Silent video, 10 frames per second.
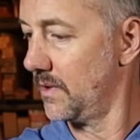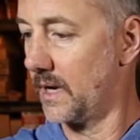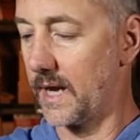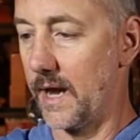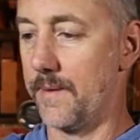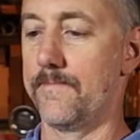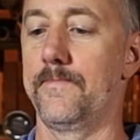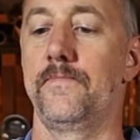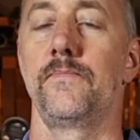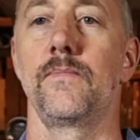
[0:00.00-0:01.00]
Okay,
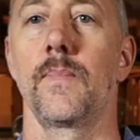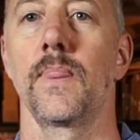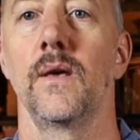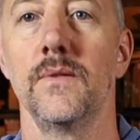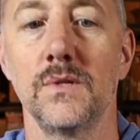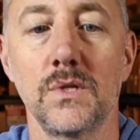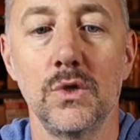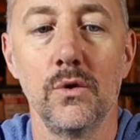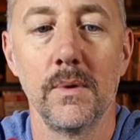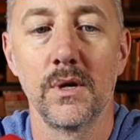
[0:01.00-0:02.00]

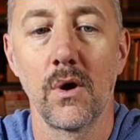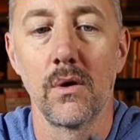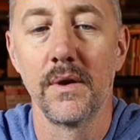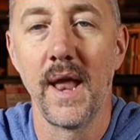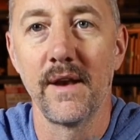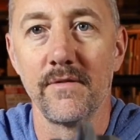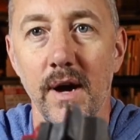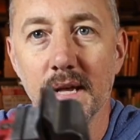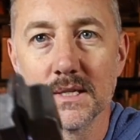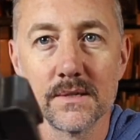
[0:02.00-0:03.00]
Stuart McDonald nut
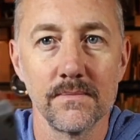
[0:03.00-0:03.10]
vise.